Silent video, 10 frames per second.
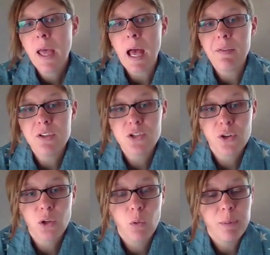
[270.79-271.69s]
and the
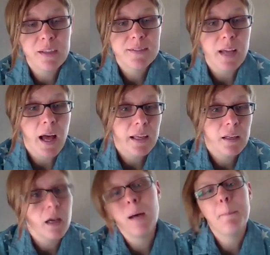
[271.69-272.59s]
journal, will be assigned
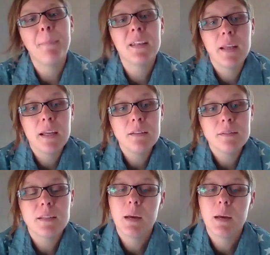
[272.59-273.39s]
on Mondays